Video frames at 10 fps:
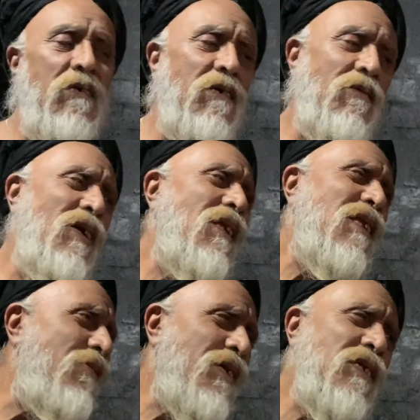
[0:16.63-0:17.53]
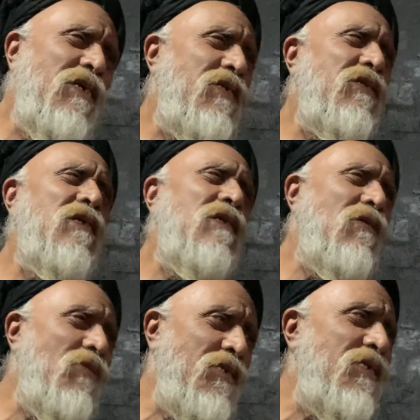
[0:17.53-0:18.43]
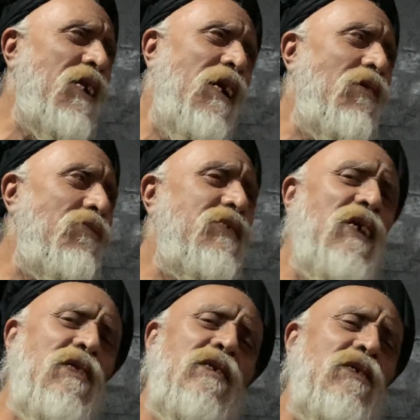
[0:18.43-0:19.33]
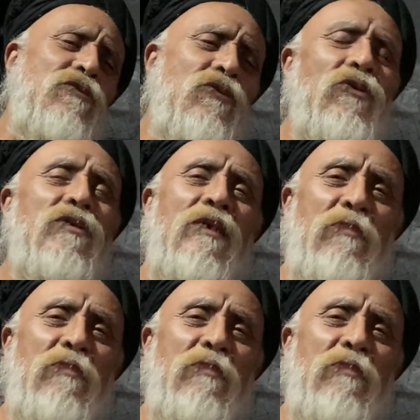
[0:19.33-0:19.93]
well, living in the jungle was a kind of a sadhana too,